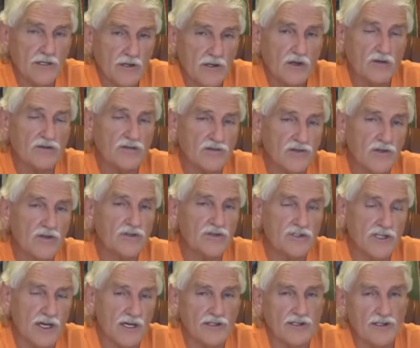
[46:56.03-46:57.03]
those
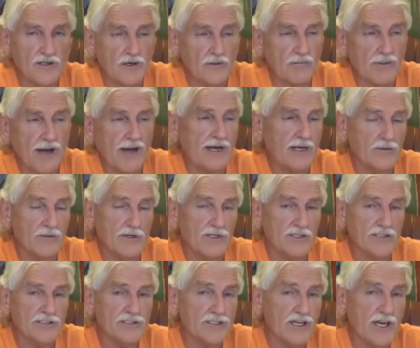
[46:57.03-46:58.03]
foods that your body will
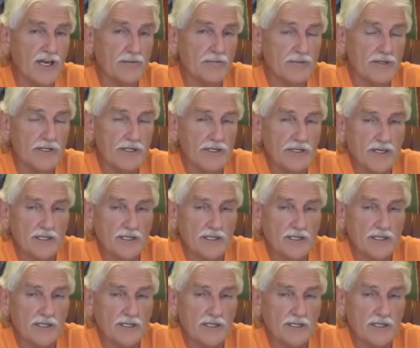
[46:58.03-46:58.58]
accept,